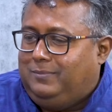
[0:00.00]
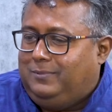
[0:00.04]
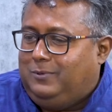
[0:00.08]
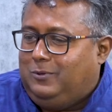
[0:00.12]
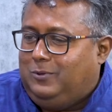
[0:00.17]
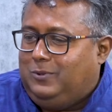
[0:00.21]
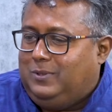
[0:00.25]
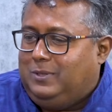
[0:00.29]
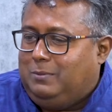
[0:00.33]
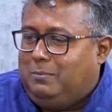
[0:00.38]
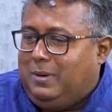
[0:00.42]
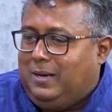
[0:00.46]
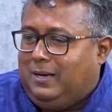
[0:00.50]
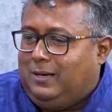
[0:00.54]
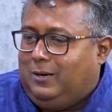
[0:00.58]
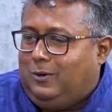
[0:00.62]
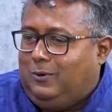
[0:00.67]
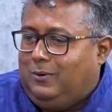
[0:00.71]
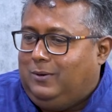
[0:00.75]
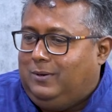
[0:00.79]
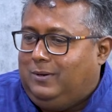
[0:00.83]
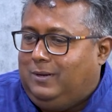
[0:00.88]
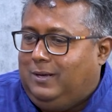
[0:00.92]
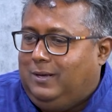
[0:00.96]
in the
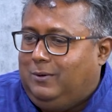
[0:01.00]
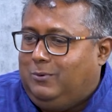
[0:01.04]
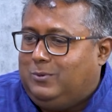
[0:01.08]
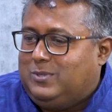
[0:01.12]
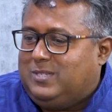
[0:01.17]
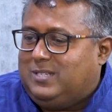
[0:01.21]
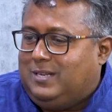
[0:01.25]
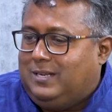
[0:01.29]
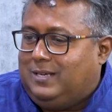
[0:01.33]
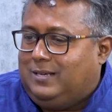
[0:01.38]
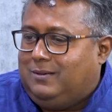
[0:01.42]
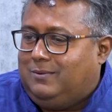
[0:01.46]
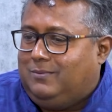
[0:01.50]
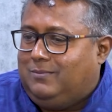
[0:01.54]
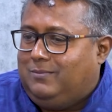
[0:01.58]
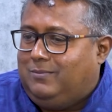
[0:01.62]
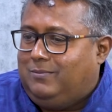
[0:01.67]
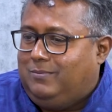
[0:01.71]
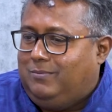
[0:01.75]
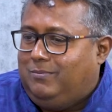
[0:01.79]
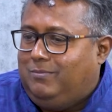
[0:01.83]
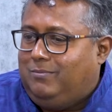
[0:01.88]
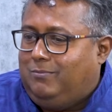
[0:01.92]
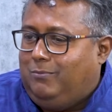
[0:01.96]
background. I was like
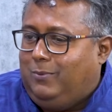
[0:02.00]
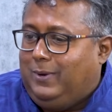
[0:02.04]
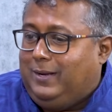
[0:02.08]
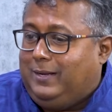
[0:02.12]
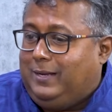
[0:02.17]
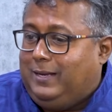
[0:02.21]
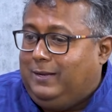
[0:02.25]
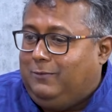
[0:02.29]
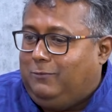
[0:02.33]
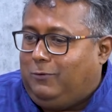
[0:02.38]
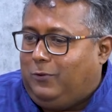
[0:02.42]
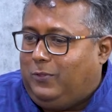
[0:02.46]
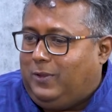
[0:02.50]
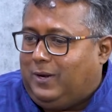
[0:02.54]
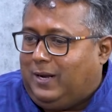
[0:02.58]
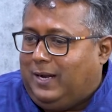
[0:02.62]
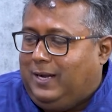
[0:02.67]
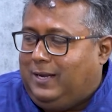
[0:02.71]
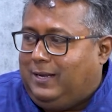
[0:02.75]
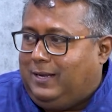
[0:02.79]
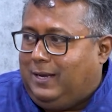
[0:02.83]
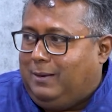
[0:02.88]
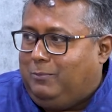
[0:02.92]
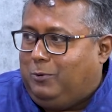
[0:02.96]
waiting for the
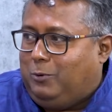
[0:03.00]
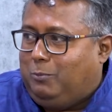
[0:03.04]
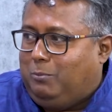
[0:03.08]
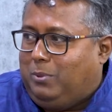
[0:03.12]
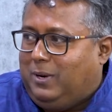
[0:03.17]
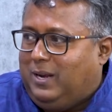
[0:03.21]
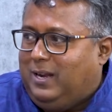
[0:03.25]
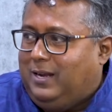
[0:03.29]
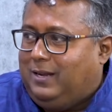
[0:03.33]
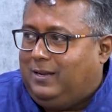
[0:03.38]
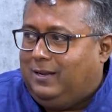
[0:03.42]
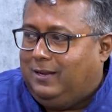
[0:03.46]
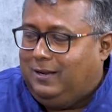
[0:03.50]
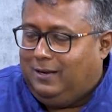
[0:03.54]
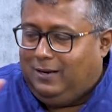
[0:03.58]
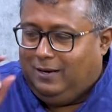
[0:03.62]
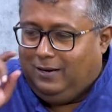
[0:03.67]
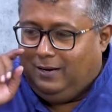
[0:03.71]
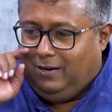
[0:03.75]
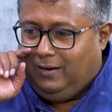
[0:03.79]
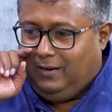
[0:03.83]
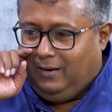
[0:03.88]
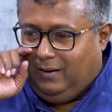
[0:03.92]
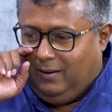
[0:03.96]
right time to bring it
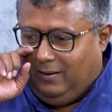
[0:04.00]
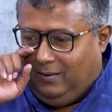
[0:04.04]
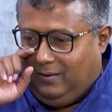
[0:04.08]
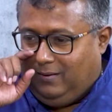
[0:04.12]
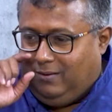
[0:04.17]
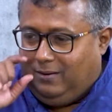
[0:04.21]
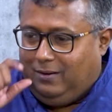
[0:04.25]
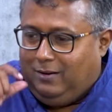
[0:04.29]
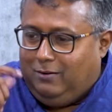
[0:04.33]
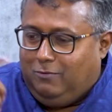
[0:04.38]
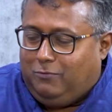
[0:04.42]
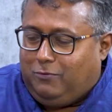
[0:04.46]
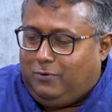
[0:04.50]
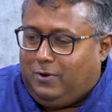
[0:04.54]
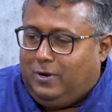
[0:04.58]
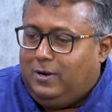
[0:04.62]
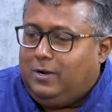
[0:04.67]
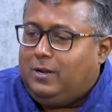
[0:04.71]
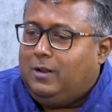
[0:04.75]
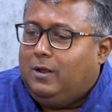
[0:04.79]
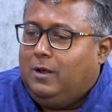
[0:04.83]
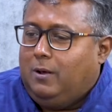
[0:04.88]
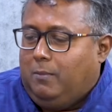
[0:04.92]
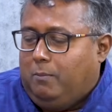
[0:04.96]
in
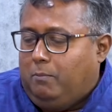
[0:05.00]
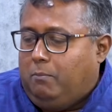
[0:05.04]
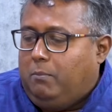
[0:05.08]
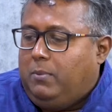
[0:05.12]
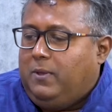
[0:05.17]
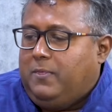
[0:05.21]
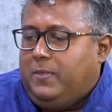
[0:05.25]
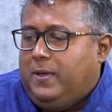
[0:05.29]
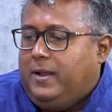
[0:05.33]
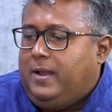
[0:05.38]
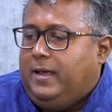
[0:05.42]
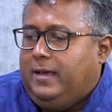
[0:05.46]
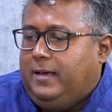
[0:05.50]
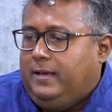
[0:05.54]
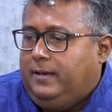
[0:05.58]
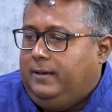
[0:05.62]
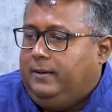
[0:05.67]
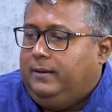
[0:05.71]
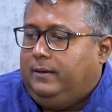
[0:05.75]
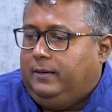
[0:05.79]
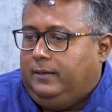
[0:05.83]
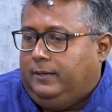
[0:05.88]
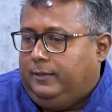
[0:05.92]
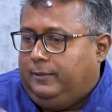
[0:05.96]
front. But then
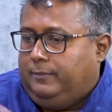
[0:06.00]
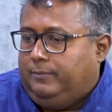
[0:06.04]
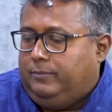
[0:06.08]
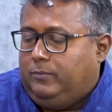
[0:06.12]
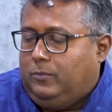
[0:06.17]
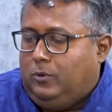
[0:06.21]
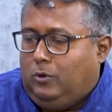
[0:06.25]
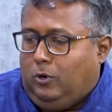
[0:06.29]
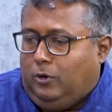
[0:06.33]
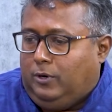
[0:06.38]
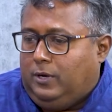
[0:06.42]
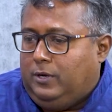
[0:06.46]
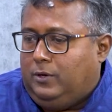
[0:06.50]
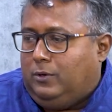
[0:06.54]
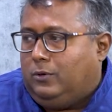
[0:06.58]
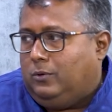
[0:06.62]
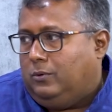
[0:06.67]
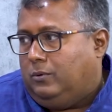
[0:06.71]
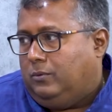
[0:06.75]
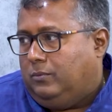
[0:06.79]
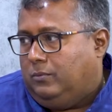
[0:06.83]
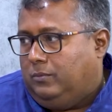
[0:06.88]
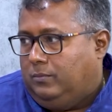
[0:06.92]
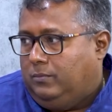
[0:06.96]
I got
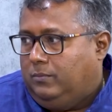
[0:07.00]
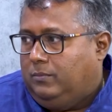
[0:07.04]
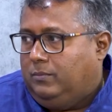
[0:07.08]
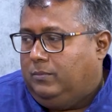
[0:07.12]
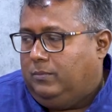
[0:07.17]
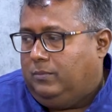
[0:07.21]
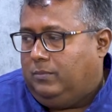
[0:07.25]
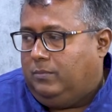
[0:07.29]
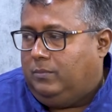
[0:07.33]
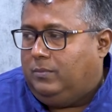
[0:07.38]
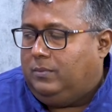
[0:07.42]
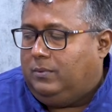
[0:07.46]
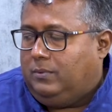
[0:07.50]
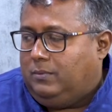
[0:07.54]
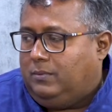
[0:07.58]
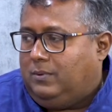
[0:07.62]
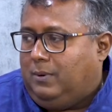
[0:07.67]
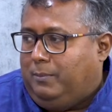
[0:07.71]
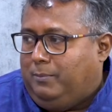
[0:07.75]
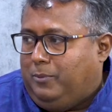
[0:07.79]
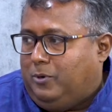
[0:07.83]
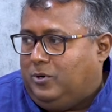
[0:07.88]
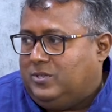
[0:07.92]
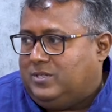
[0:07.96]
into
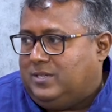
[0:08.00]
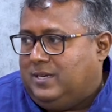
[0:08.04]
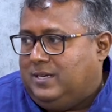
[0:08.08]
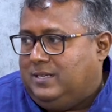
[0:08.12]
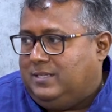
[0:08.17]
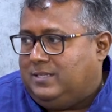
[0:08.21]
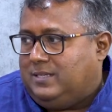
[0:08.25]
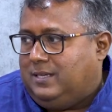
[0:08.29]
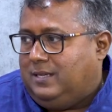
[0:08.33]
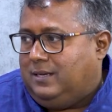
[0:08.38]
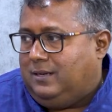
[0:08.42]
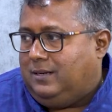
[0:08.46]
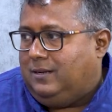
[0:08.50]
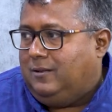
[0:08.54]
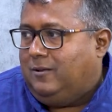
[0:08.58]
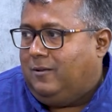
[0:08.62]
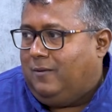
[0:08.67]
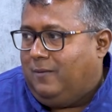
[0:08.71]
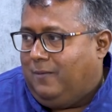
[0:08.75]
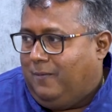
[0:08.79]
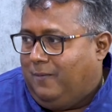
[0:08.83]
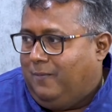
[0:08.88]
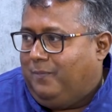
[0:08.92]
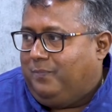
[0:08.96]
computer science, and
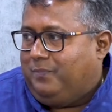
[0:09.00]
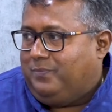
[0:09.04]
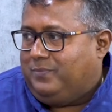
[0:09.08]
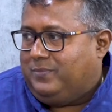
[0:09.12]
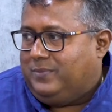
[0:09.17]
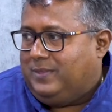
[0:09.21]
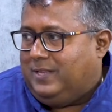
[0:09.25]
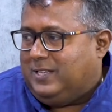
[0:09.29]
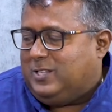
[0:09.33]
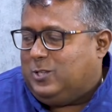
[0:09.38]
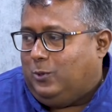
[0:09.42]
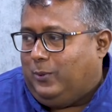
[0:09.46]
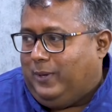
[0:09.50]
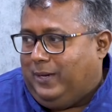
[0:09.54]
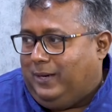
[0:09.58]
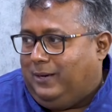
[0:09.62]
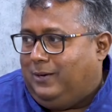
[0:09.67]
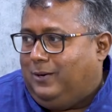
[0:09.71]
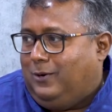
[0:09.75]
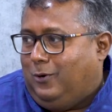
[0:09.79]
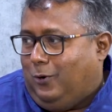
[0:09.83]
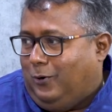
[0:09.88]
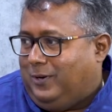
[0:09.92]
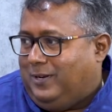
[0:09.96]
that's how I
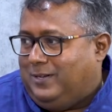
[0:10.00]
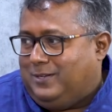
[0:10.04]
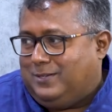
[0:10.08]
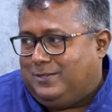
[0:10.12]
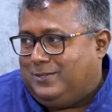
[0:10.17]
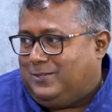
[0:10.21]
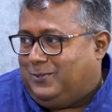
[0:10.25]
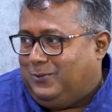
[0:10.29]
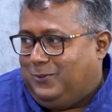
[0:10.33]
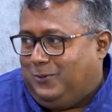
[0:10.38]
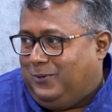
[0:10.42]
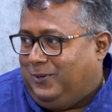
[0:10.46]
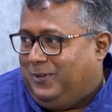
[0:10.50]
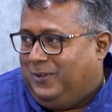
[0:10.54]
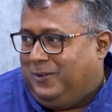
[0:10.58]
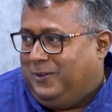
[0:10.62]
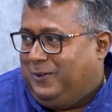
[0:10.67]
got it. So